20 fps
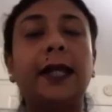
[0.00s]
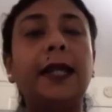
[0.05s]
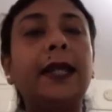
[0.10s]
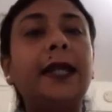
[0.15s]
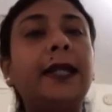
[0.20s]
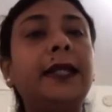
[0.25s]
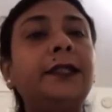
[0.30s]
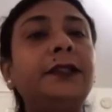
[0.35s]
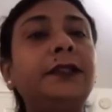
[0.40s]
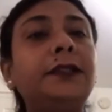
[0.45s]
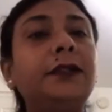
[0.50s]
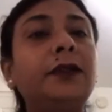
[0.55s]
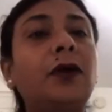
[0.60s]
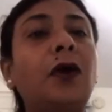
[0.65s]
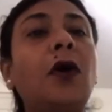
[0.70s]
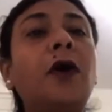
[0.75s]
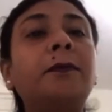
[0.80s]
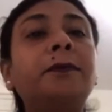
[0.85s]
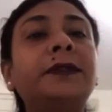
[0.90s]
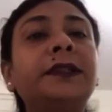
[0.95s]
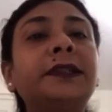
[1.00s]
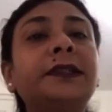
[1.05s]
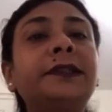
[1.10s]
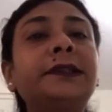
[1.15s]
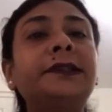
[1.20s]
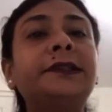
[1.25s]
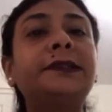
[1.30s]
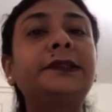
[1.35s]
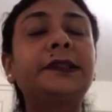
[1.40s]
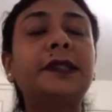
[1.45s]
And
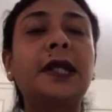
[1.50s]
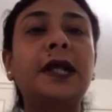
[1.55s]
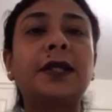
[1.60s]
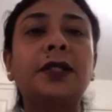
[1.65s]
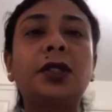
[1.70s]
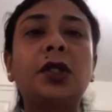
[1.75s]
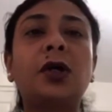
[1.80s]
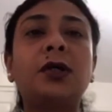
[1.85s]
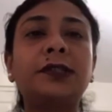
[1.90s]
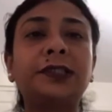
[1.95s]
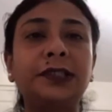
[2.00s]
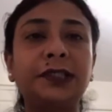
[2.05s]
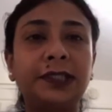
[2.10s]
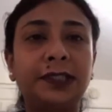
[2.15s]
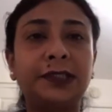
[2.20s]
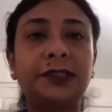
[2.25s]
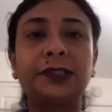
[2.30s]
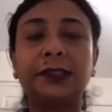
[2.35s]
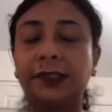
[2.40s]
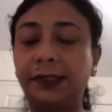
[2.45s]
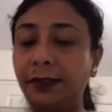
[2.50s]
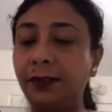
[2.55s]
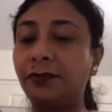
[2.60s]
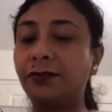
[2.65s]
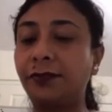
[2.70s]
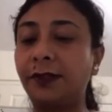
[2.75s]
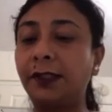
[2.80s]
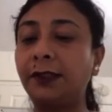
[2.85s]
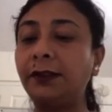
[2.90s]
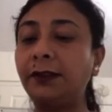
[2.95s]
options are not yet
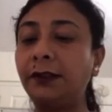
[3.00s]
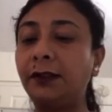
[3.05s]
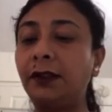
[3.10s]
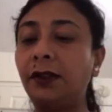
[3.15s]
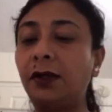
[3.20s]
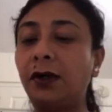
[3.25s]
given.